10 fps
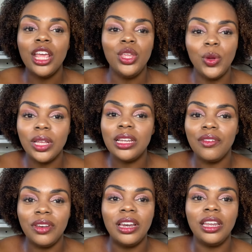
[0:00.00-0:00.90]
you can
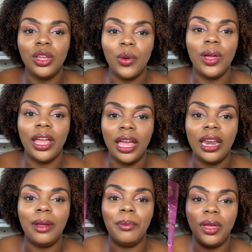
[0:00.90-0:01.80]
definitely go ahead
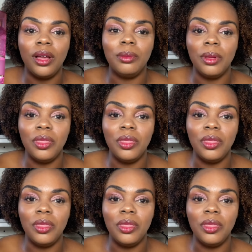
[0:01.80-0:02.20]
and pick up